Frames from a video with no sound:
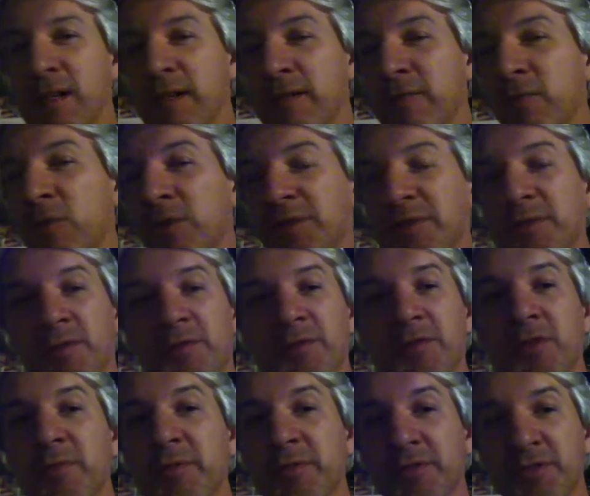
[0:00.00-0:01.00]
I've worked in the
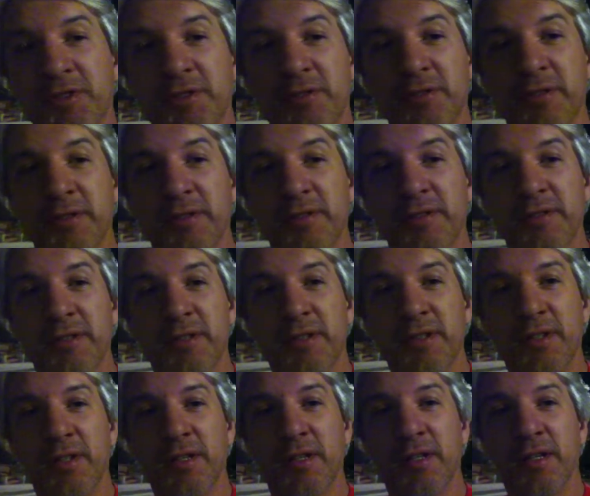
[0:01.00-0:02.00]
film industry.
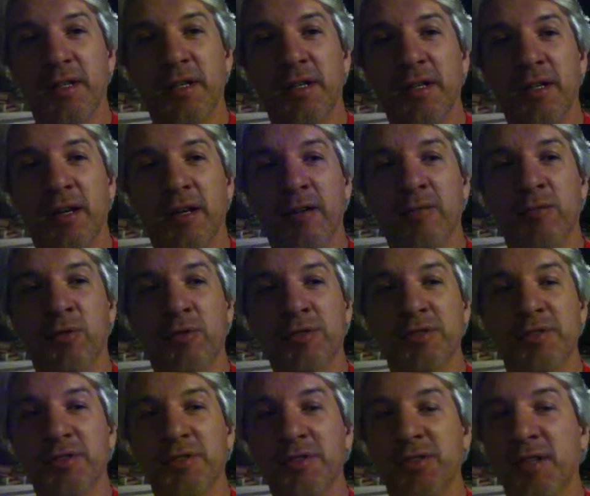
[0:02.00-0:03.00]
I've
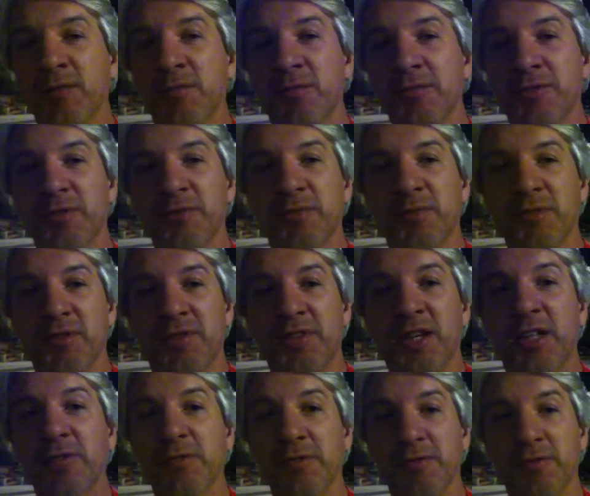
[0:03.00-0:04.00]
worked in several different
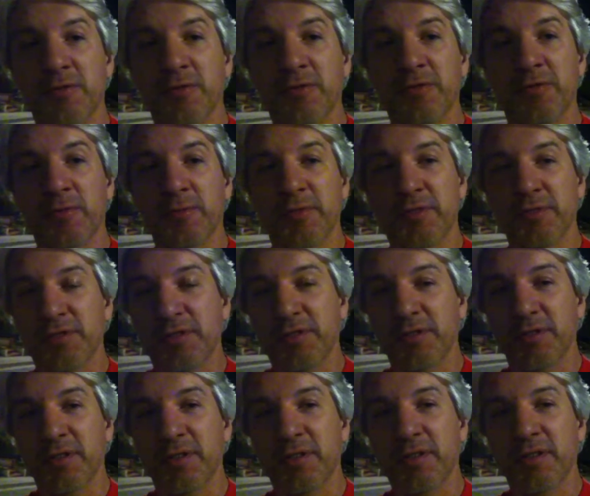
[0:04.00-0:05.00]
sectors of the film
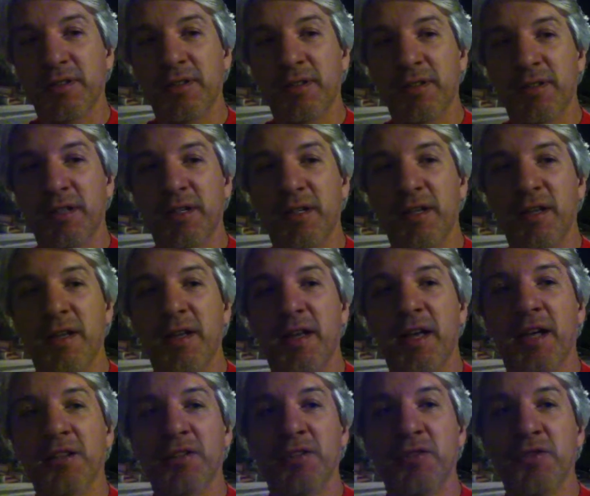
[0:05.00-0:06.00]
industry.
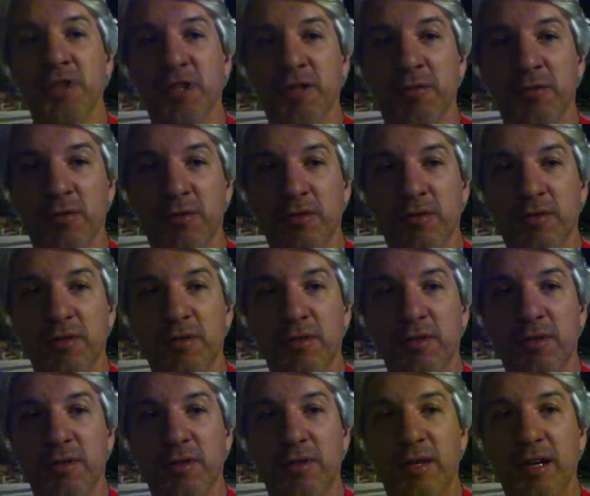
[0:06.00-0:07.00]
And in general,
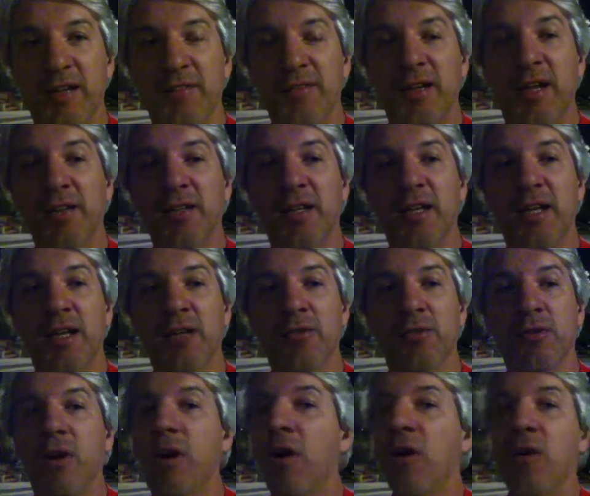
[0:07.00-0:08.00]
I've had to
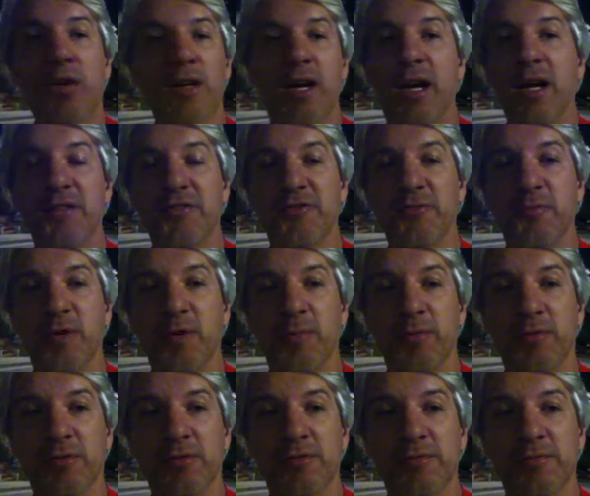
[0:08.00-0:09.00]
handle all kinds of
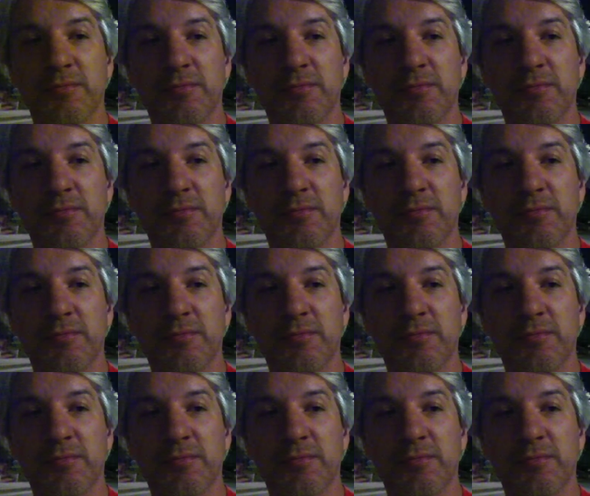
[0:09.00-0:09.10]
people.